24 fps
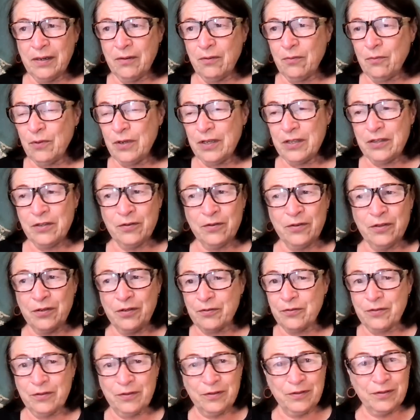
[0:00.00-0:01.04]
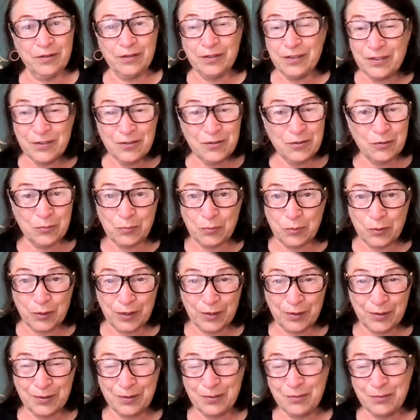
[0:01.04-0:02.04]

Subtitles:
whether you're going to do prayer,